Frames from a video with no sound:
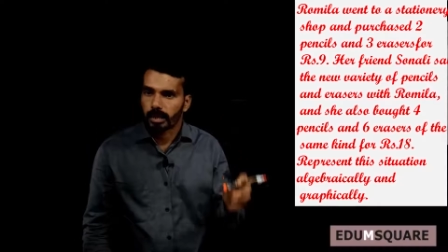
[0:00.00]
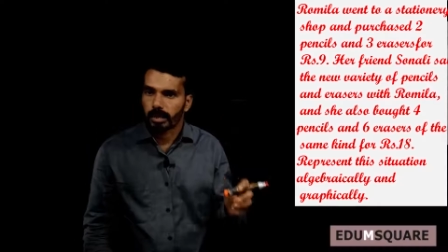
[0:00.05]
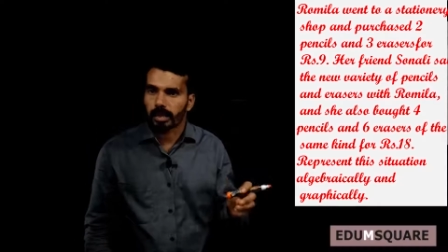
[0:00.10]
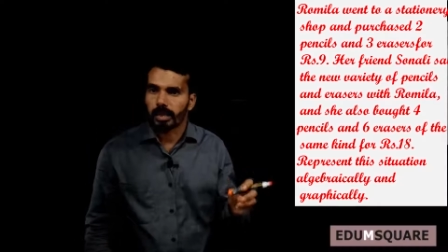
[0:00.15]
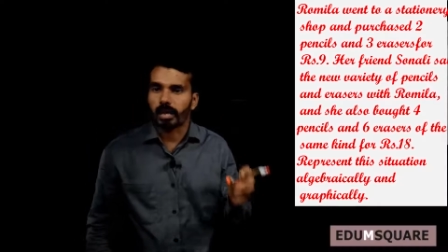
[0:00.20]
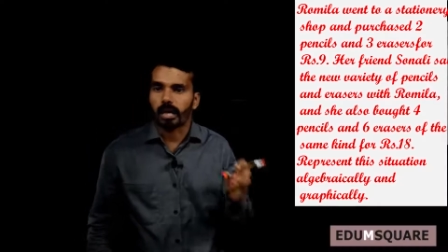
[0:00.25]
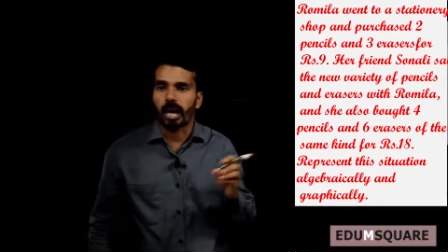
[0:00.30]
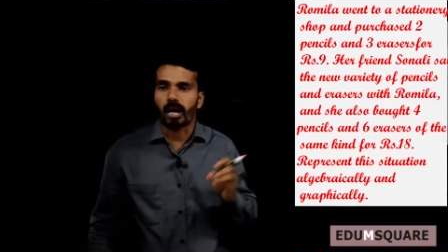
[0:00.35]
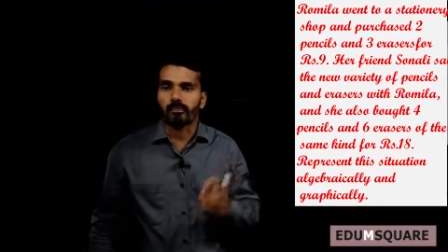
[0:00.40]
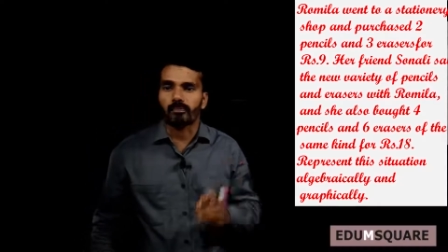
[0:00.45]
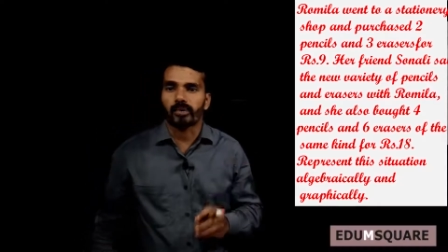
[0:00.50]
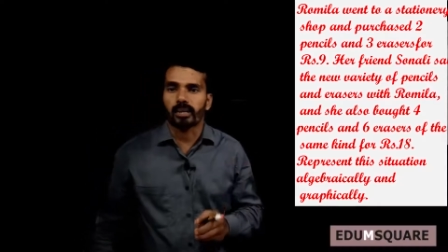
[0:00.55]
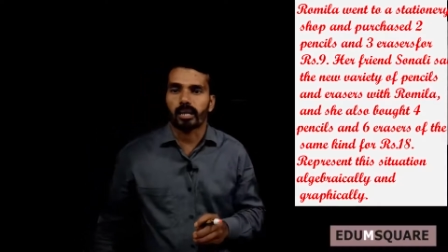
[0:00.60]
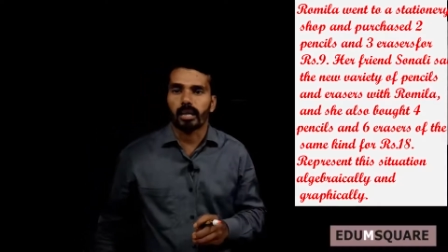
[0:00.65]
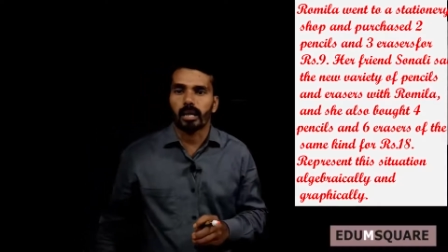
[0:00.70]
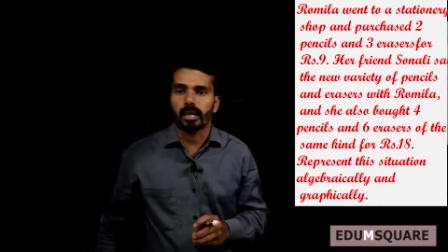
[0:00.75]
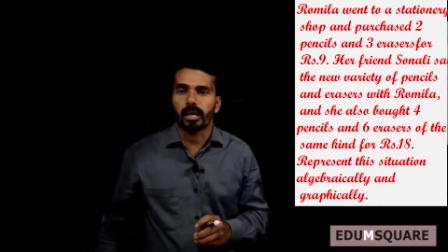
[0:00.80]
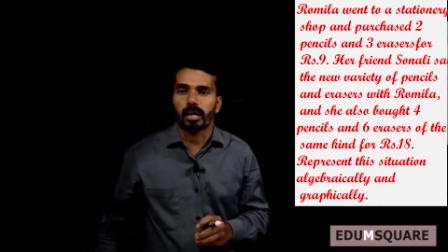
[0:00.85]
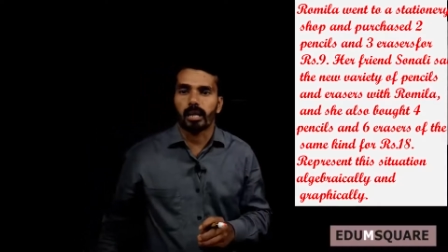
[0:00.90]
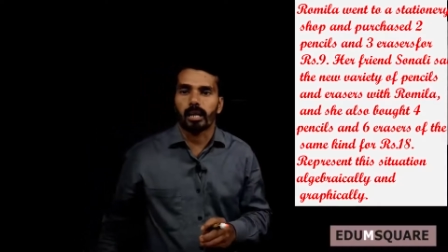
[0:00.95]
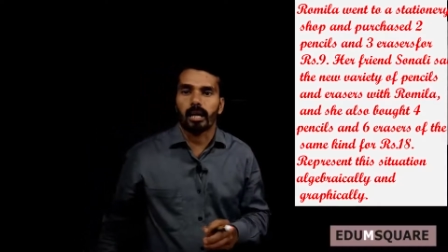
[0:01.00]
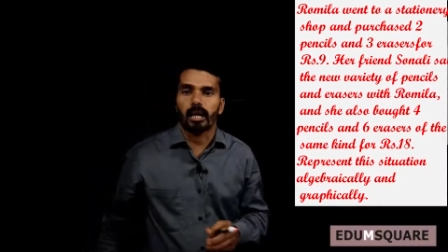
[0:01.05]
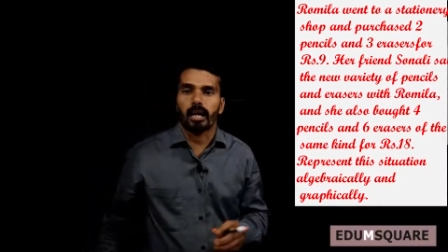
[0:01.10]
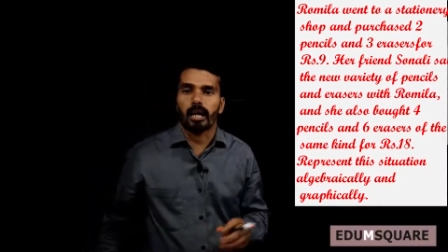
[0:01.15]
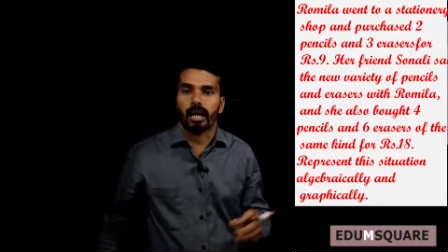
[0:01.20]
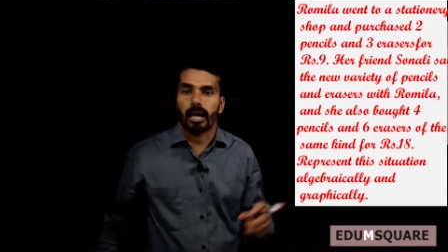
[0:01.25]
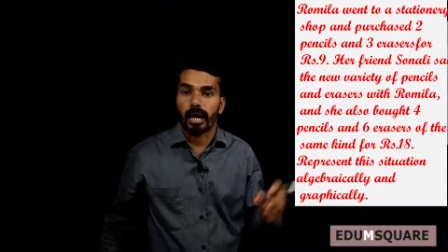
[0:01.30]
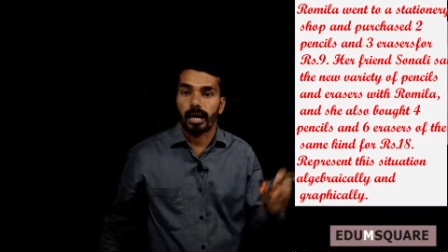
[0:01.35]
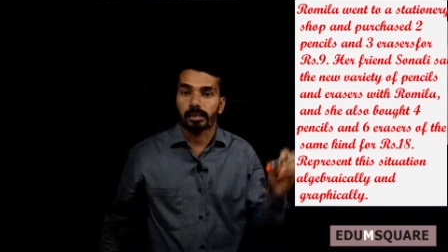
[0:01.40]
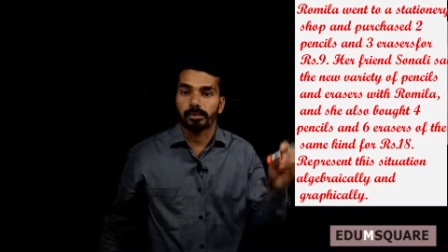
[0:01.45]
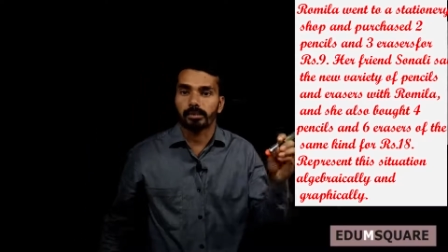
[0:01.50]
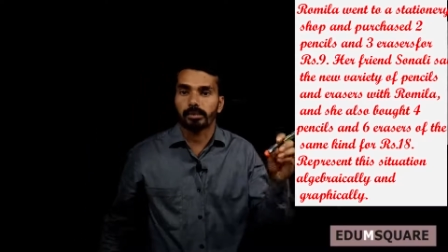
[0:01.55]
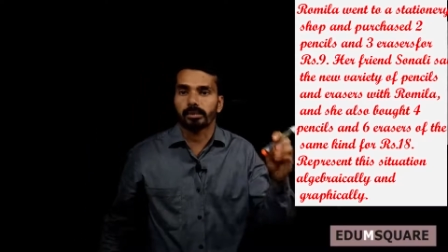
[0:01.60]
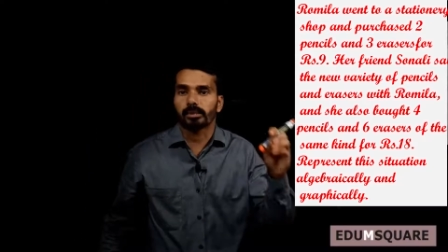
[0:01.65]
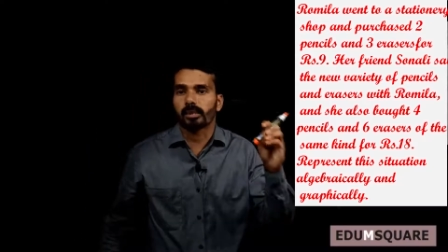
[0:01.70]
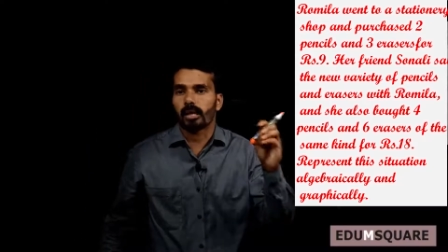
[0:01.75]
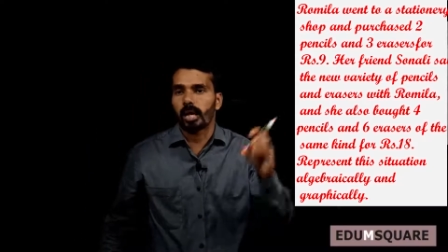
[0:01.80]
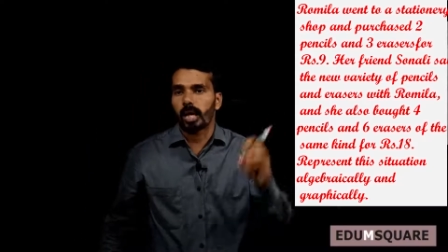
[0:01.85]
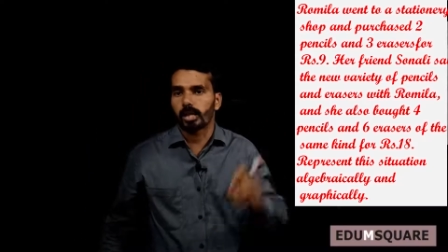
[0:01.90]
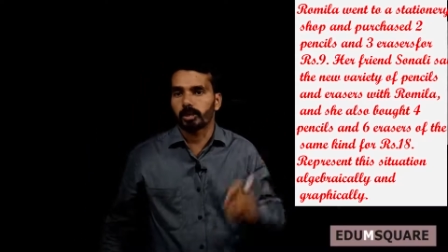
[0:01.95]
graphical
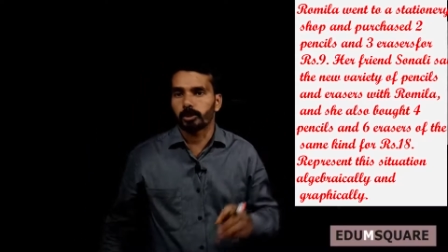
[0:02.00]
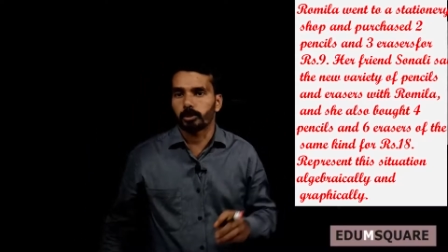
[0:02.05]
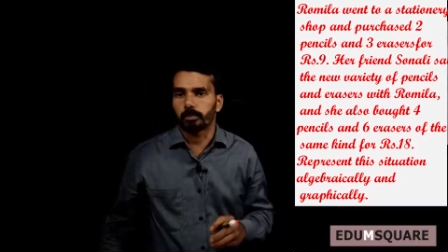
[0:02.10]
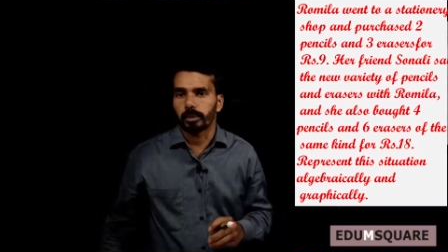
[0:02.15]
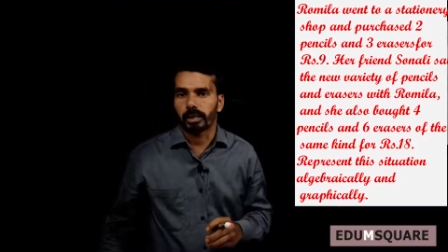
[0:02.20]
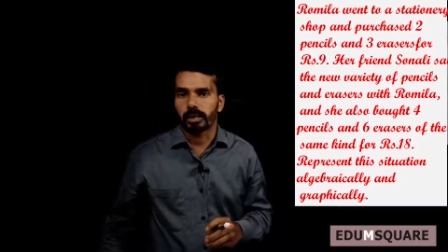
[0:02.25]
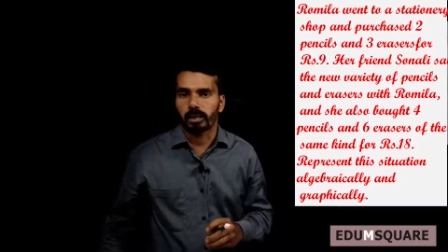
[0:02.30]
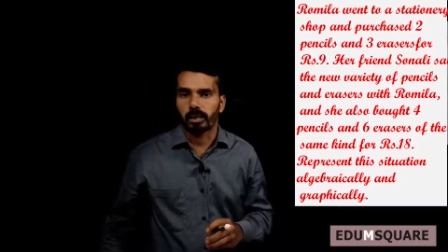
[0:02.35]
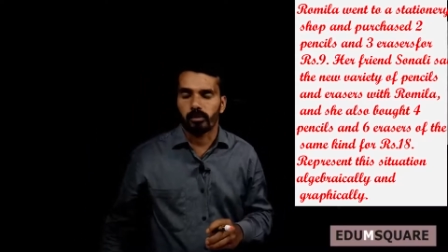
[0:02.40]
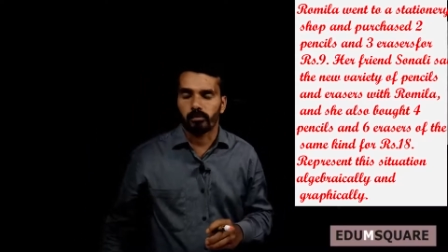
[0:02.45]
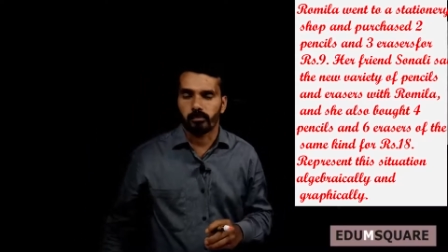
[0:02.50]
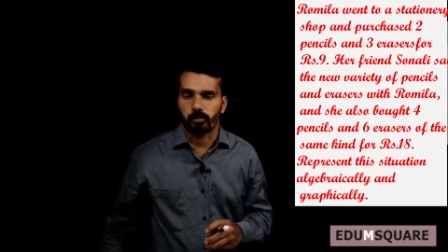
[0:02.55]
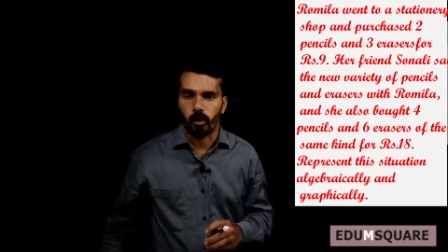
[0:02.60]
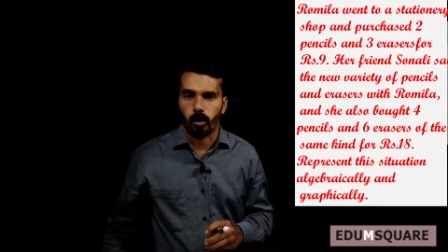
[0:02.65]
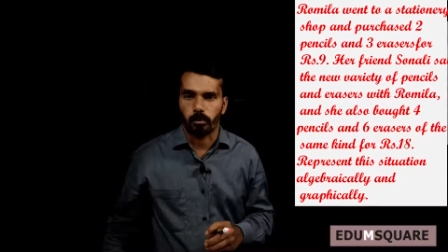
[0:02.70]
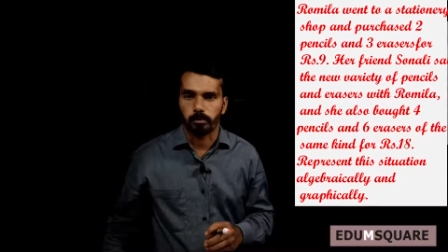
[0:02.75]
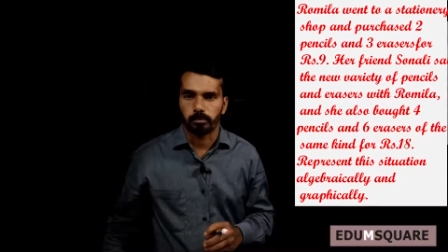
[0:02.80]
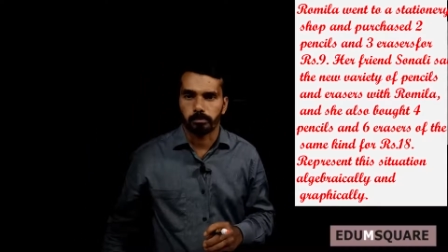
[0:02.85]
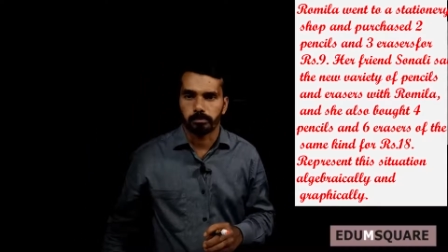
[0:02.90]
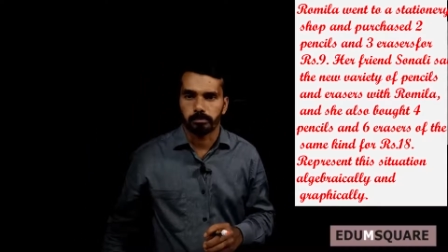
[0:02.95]
and algebraical form.